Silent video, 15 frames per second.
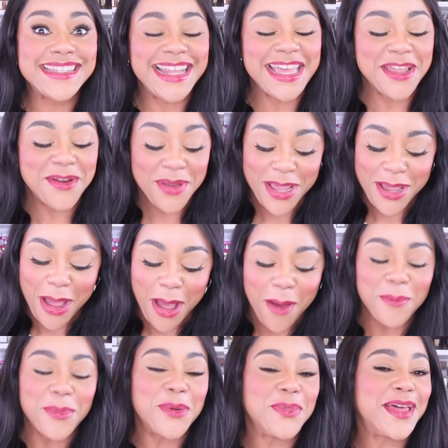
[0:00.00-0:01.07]
layering
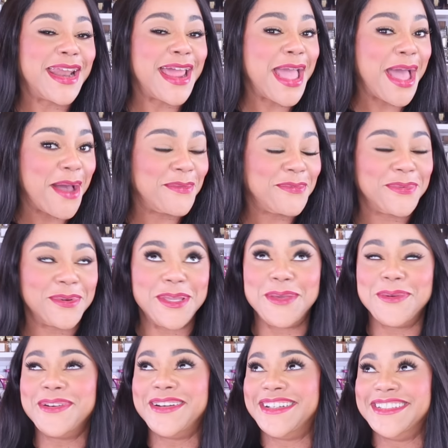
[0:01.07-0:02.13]
combo that I have for
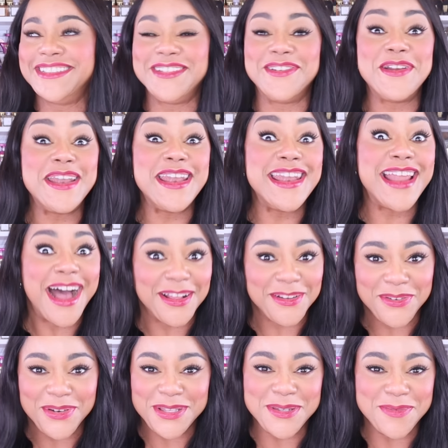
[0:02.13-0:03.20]
you, you're not
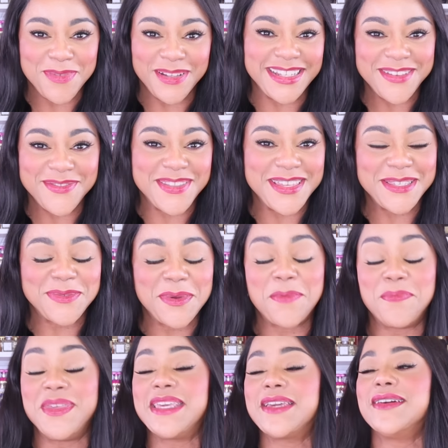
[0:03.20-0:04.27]
going to believe this one,
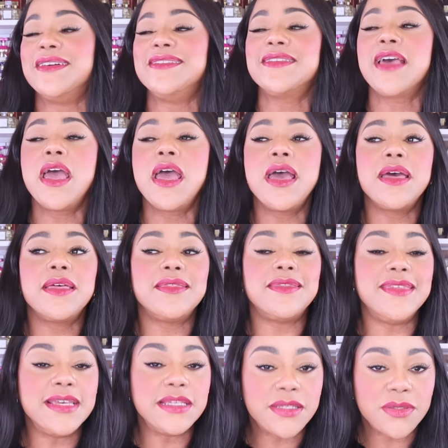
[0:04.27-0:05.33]
because
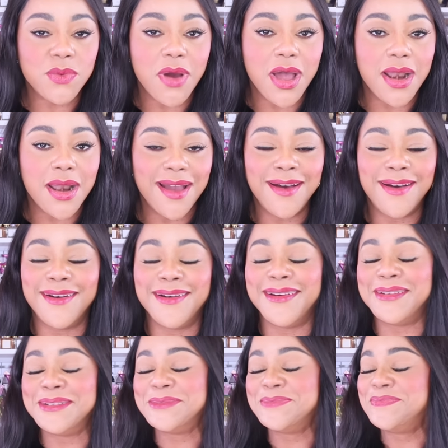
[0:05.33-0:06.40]
this one,
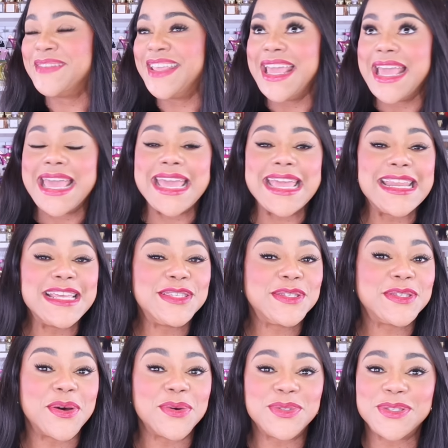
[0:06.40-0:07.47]
it is
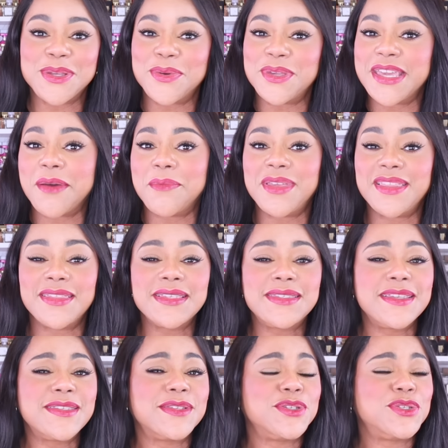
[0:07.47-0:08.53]
so, so yummy. This
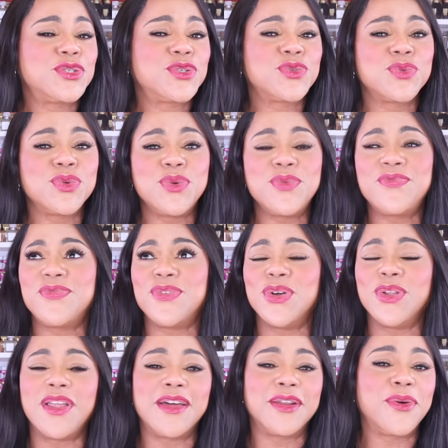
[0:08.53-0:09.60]
is a true
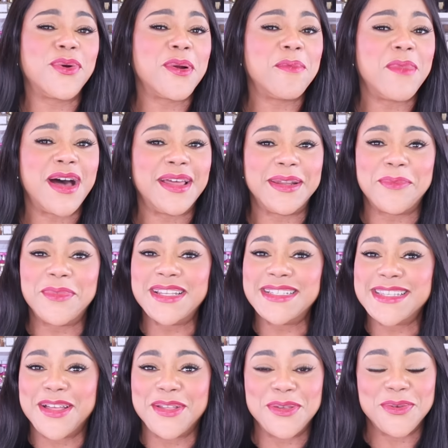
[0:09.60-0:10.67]
full-on gourmand, I'm going to
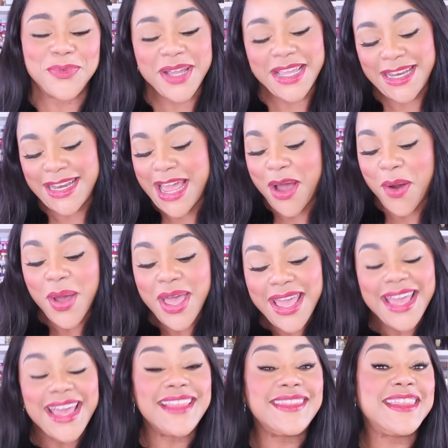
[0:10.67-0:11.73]
tell you right now.
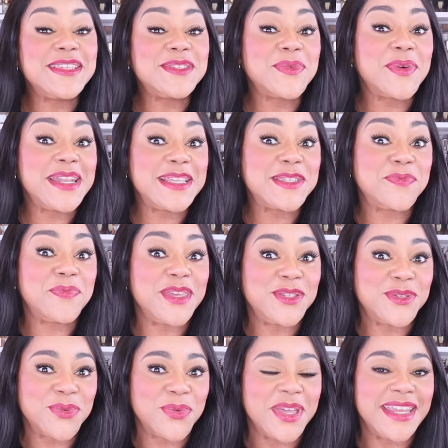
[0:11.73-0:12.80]
And this one is
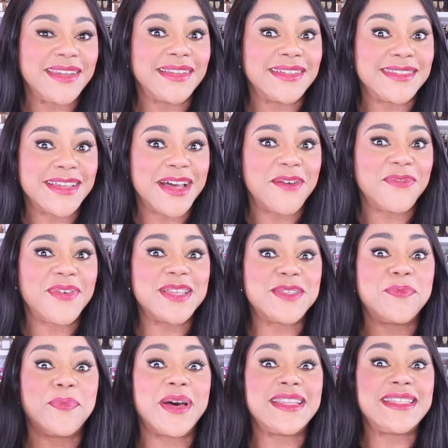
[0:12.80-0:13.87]
between
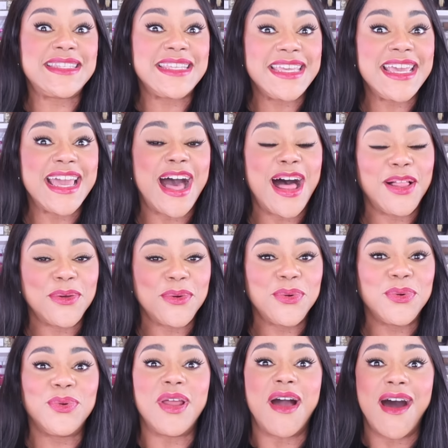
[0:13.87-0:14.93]
Lattafa's Badee Al
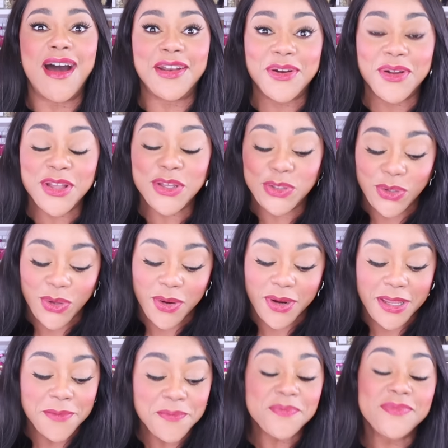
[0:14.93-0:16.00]
Oud Honor and
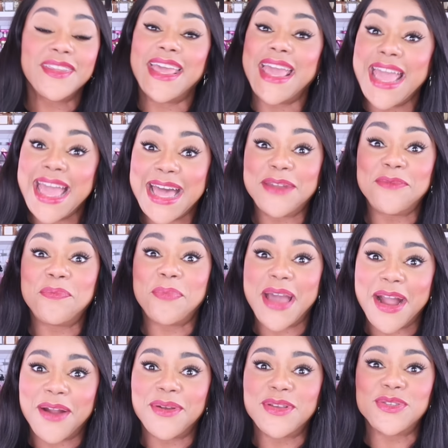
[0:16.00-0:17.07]
Glory and
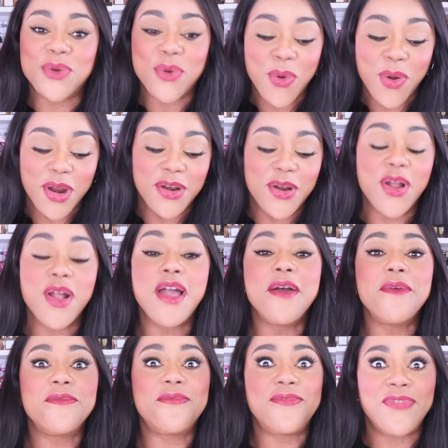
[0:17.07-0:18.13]
Paris Corner
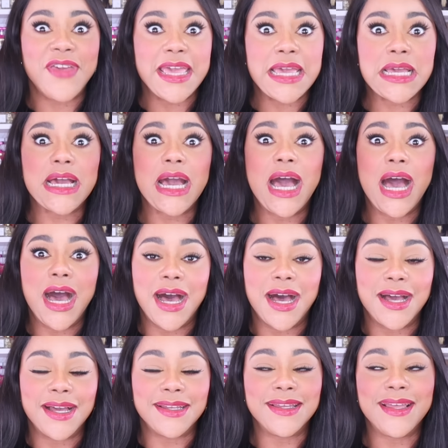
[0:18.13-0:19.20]
Fig
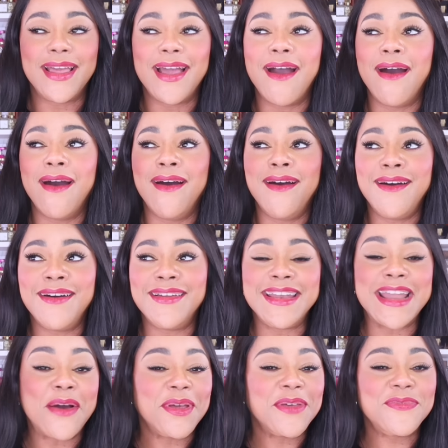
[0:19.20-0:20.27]
Hug.
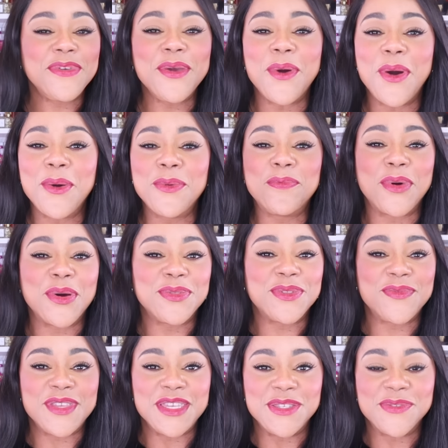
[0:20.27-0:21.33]
Now, if you own both
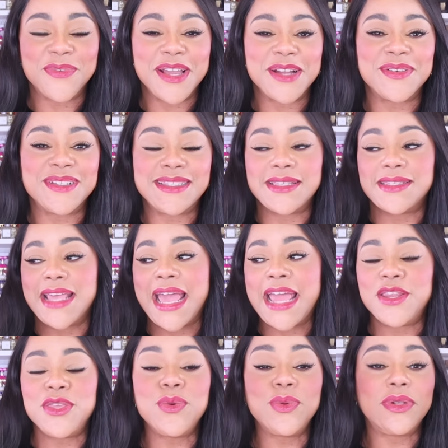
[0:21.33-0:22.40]
of these fragrances
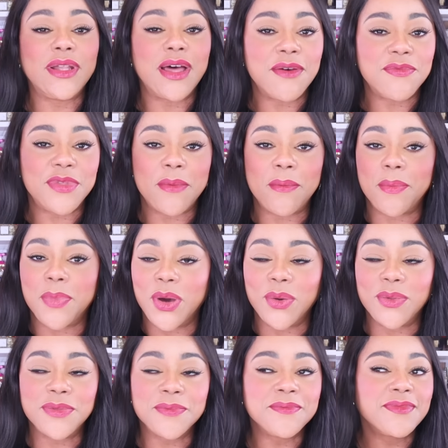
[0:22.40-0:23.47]
and you love them both,